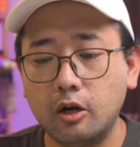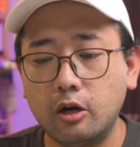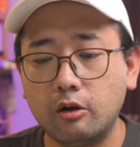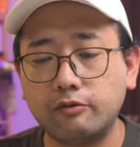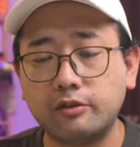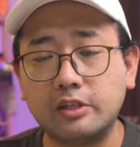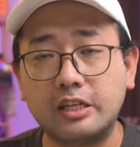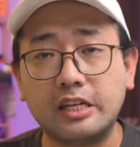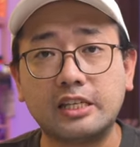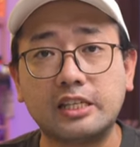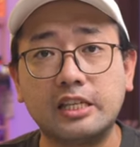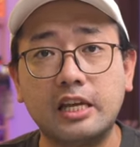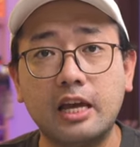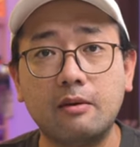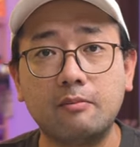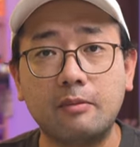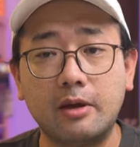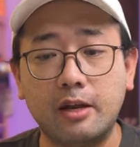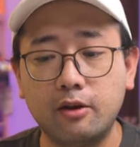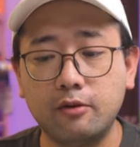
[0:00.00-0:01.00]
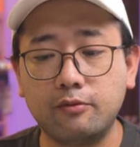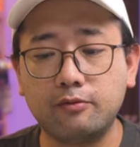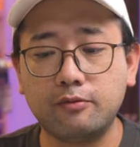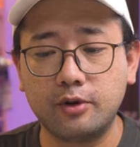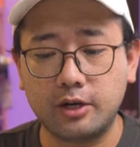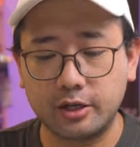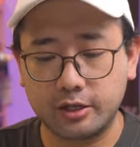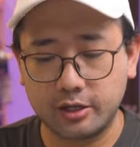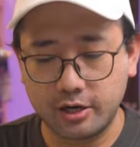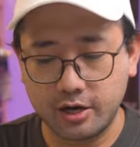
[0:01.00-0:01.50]
of sixty milliliters of
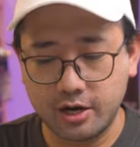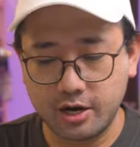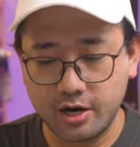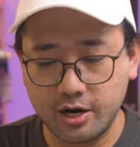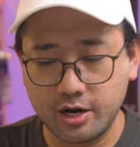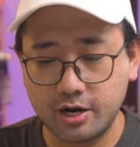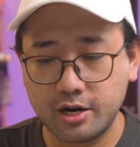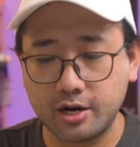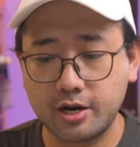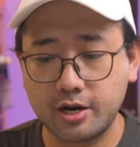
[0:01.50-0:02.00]
water.